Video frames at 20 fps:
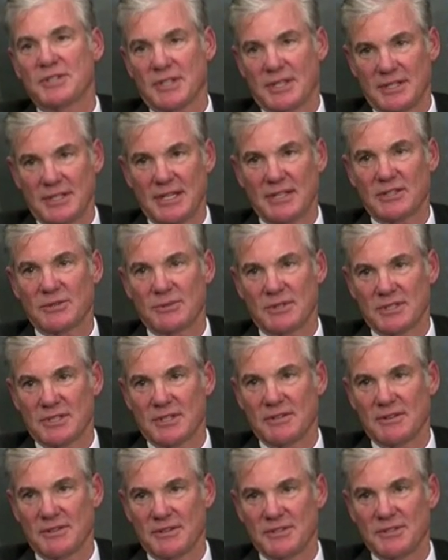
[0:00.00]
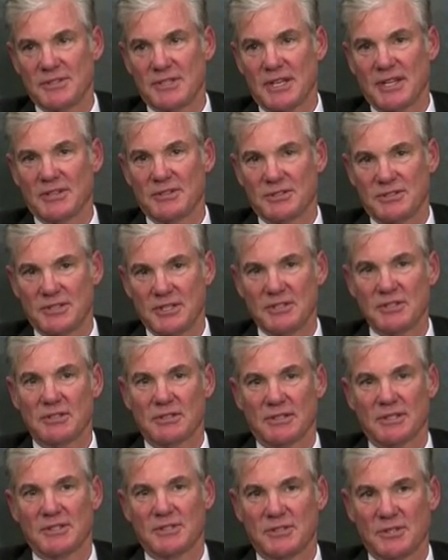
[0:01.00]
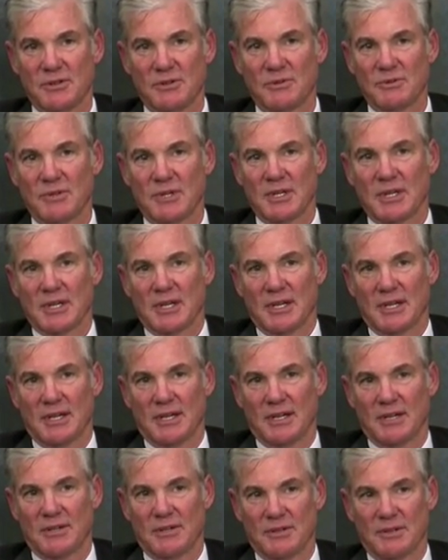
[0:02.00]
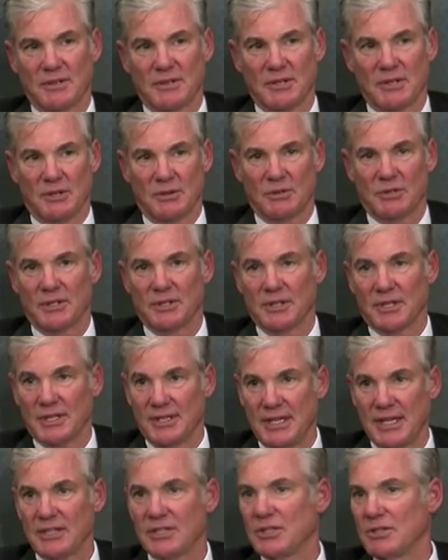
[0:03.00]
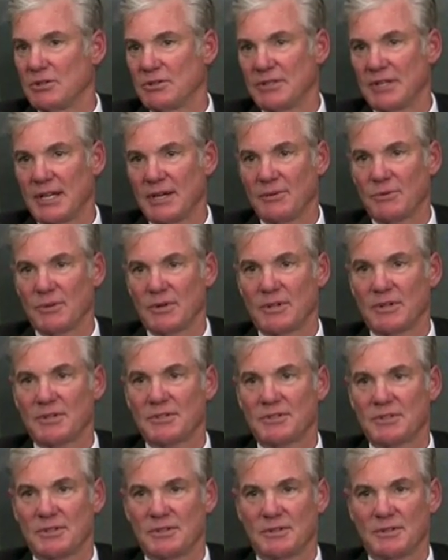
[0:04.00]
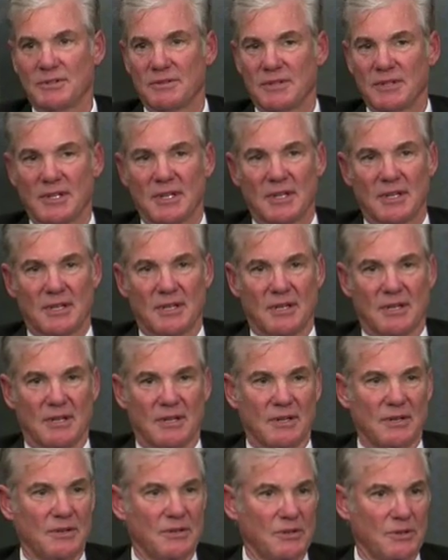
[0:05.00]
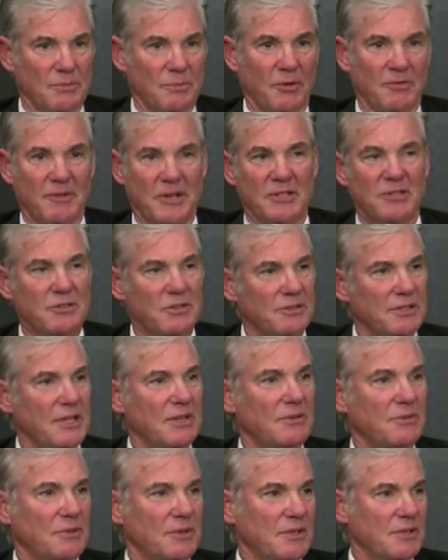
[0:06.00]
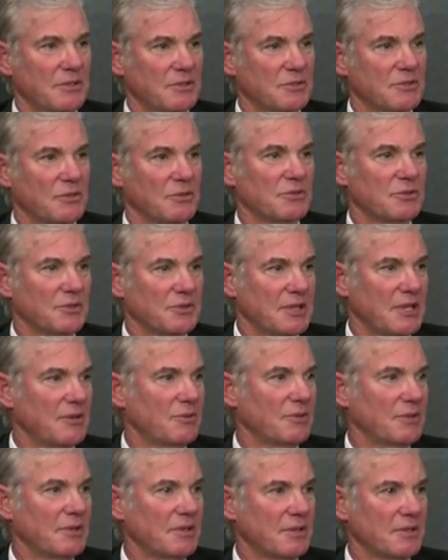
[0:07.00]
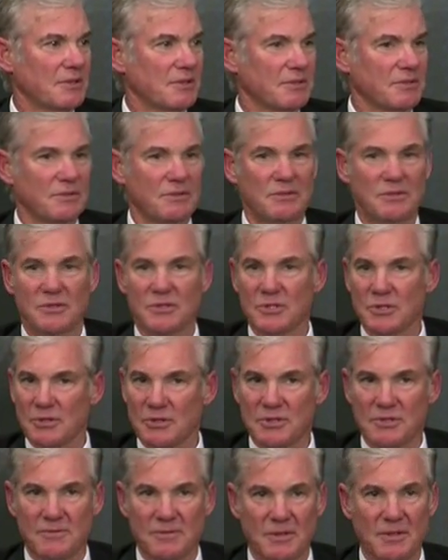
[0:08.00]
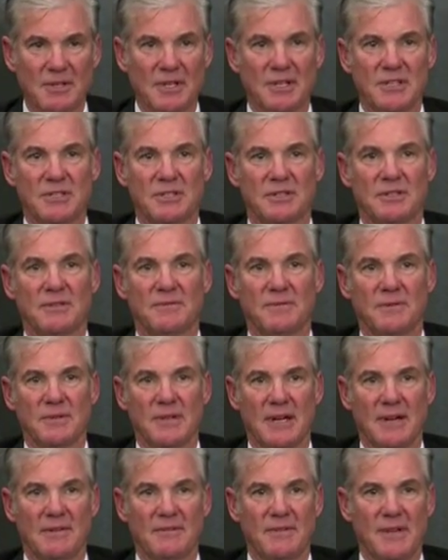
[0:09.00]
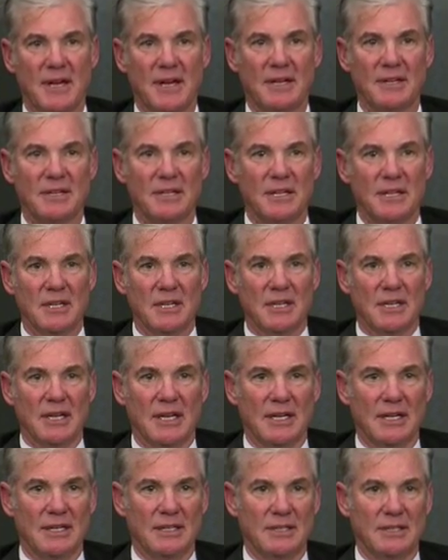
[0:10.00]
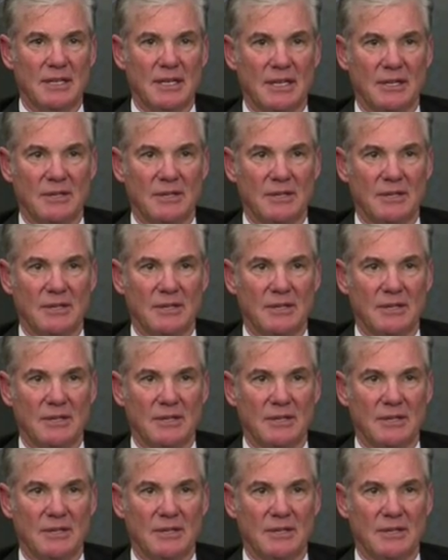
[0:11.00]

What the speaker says: to connect to each other these days, digitally. So, connect to your networks, your professional network, your social network, your church affiliation, if you have that, and